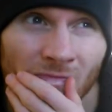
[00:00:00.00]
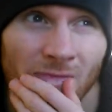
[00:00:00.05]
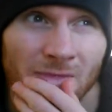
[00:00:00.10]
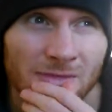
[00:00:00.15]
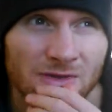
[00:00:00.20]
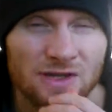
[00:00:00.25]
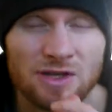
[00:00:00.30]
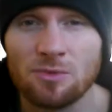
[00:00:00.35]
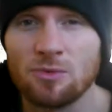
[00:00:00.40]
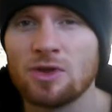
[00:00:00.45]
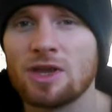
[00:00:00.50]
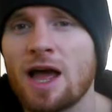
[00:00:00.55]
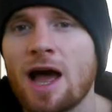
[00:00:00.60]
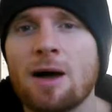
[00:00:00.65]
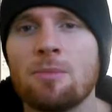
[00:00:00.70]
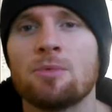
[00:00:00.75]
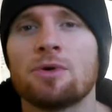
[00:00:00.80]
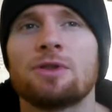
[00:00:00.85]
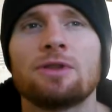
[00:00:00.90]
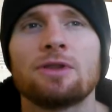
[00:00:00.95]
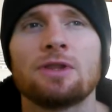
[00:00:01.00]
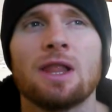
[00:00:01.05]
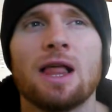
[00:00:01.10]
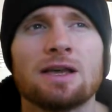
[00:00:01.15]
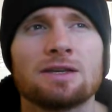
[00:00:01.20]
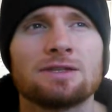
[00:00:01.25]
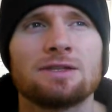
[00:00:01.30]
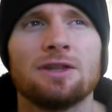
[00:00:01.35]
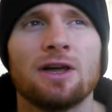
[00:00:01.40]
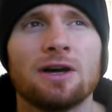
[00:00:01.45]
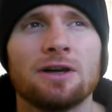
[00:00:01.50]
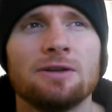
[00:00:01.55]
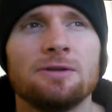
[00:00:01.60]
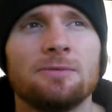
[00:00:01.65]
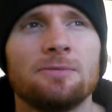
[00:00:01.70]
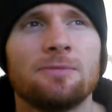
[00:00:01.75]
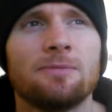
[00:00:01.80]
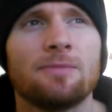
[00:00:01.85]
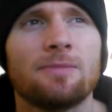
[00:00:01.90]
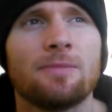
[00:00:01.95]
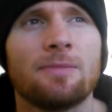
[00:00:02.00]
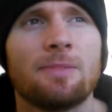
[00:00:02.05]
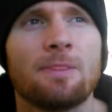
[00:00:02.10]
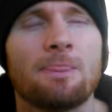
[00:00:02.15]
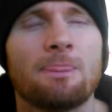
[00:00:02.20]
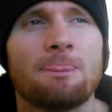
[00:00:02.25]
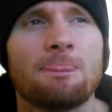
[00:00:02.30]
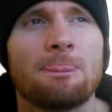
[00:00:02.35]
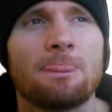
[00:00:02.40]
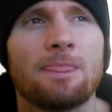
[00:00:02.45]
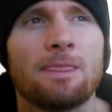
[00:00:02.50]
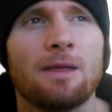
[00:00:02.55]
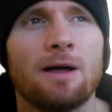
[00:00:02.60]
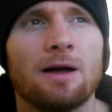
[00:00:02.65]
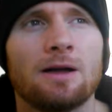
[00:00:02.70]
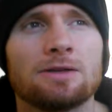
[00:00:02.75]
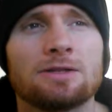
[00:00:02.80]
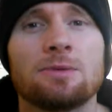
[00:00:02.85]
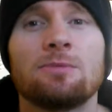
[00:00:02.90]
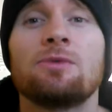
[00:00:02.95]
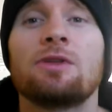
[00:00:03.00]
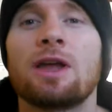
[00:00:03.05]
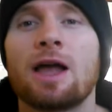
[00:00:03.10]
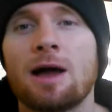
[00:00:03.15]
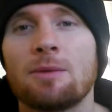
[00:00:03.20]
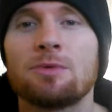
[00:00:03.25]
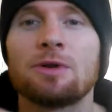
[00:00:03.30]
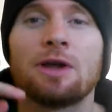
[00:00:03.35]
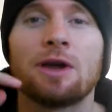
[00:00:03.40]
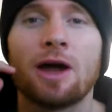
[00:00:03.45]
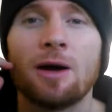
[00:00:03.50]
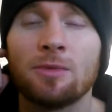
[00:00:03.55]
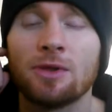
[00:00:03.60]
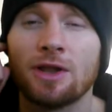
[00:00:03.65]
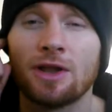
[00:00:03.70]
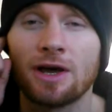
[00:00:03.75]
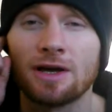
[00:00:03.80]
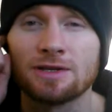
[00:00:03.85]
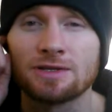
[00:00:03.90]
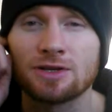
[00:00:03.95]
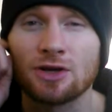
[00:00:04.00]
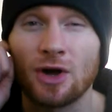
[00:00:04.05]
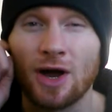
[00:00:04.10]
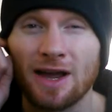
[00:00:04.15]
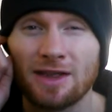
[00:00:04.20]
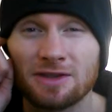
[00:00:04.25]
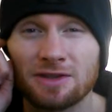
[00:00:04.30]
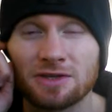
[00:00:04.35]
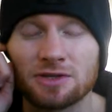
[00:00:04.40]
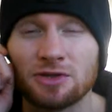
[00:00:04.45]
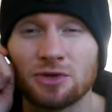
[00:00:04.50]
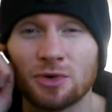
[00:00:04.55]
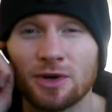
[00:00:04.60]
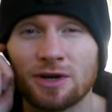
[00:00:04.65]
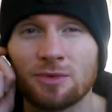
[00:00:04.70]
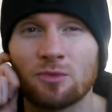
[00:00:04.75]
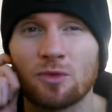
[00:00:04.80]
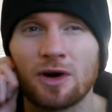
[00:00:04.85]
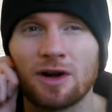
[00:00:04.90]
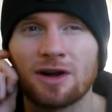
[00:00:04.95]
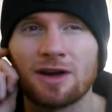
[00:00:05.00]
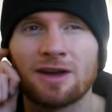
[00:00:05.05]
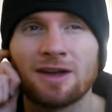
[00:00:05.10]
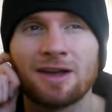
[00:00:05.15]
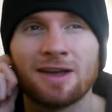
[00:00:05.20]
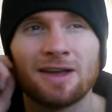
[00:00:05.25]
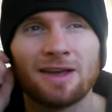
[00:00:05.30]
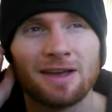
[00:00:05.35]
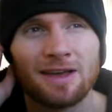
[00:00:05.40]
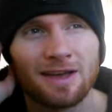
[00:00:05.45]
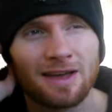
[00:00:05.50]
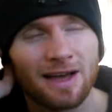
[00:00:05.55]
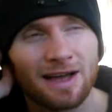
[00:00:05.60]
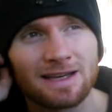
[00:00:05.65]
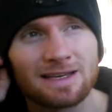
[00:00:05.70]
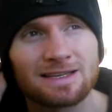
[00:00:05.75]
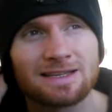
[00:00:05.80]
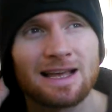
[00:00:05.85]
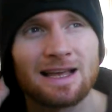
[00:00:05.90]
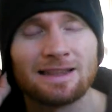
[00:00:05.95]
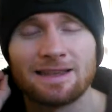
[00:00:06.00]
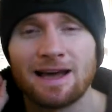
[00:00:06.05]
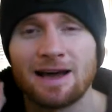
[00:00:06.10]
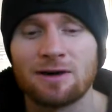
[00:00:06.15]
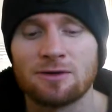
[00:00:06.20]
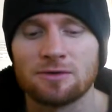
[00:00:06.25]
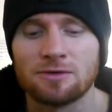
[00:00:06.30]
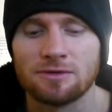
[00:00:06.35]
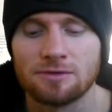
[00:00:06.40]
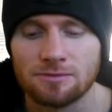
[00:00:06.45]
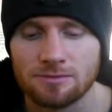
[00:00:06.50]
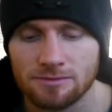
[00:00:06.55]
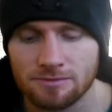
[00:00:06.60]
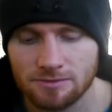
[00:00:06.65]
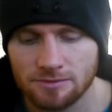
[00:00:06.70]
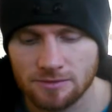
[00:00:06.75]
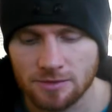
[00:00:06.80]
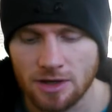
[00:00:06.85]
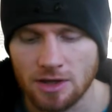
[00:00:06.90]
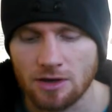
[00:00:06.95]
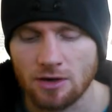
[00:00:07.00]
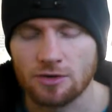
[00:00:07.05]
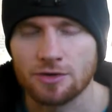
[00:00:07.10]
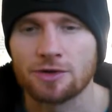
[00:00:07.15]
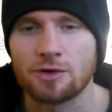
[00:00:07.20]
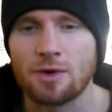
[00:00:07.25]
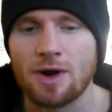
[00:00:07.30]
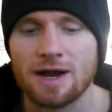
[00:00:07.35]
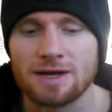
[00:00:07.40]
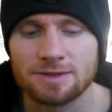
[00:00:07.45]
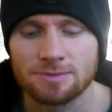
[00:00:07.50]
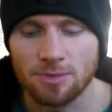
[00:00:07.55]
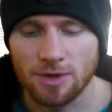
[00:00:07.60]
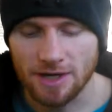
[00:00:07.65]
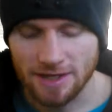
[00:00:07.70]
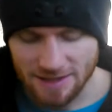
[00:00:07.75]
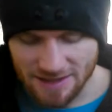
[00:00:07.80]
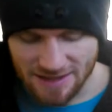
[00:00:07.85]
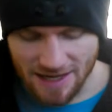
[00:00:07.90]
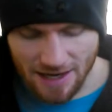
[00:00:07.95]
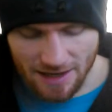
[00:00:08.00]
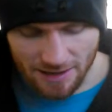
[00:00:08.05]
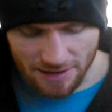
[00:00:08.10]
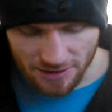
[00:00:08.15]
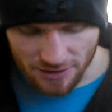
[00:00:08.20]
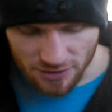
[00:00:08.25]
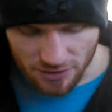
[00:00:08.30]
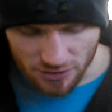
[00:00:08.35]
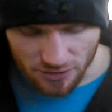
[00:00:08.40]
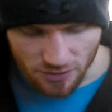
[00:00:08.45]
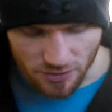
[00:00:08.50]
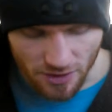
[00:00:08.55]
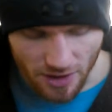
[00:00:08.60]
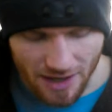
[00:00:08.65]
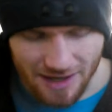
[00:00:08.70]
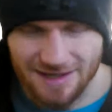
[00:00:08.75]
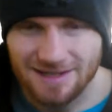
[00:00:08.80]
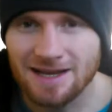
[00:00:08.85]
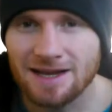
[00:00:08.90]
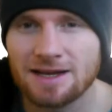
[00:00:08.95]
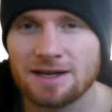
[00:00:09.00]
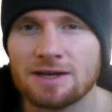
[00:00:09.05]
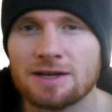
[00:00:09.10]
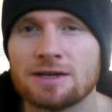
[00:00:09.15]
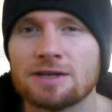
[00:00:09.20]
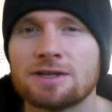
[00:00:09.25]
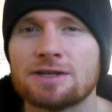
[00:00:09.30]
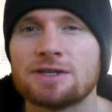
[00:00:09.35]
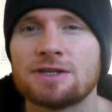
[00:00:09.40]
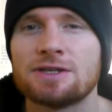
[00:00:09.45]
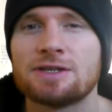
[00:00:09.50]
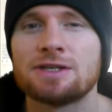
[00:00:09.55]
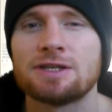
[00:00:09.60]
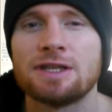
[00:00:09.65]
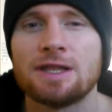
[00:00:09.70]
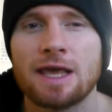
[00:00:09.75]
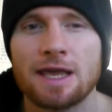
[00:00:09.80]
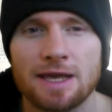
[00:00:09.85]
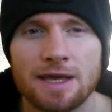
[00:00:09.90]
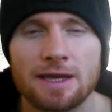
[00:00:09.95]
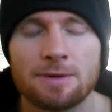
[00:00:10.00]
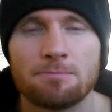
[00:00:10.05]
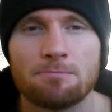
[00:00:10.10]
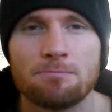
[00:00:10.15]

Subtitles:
something happened last night. Something happened a couple of nights ago. I had this dream where I sat down on the grass, but I sat in a snake's